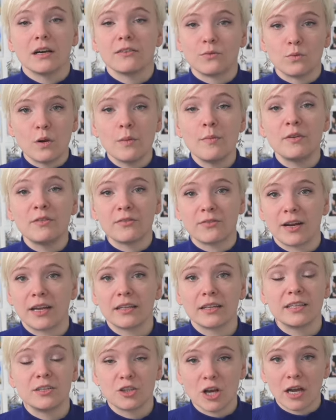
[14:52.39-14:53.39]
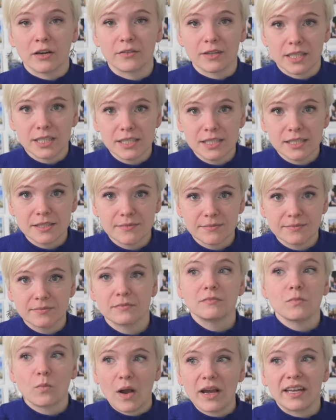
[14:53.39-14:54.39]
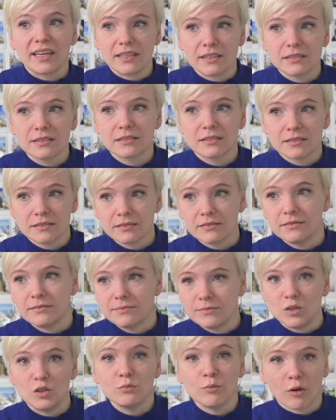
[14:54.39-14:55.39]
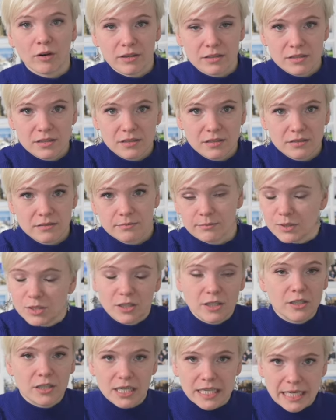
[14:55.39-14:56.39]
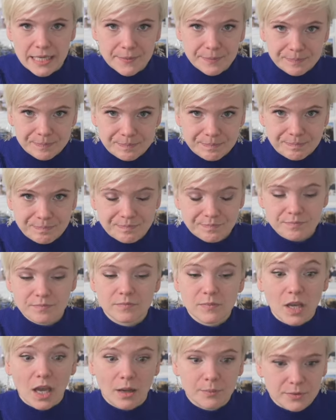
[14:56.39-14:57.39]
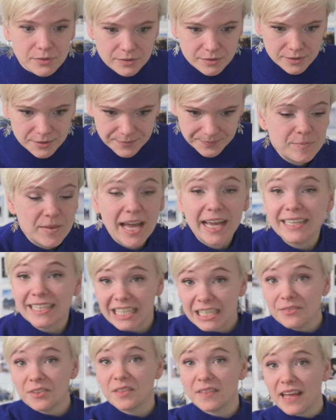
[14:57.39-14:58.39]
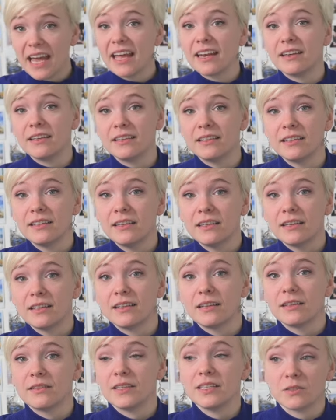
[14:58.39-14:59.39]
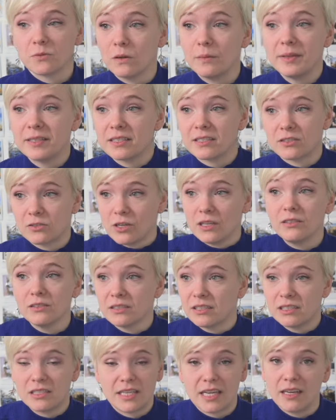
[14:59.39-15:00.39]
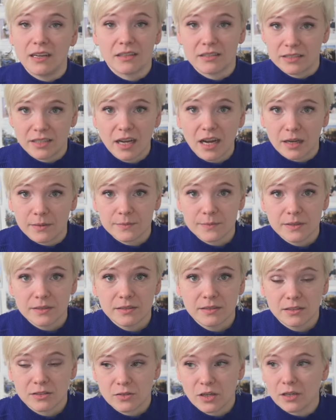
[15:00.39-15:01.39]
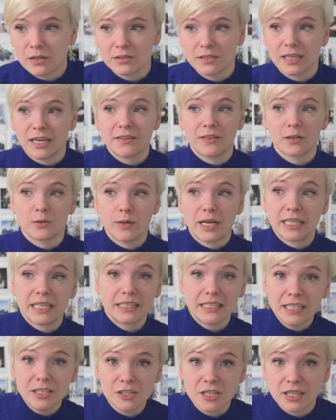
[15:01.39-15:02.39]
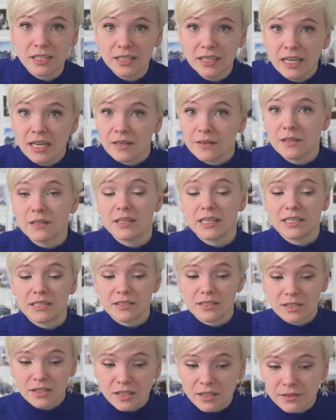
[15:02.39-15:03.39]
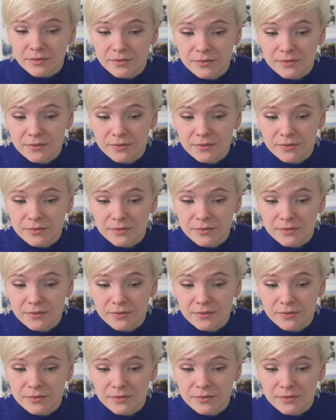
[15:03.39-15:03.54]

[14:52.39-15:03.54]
of women-friendly genres. Weddings, newborns, maternity, couples. And even then, these women struggle to stay on top. Struggle to get the recognition that they deserve,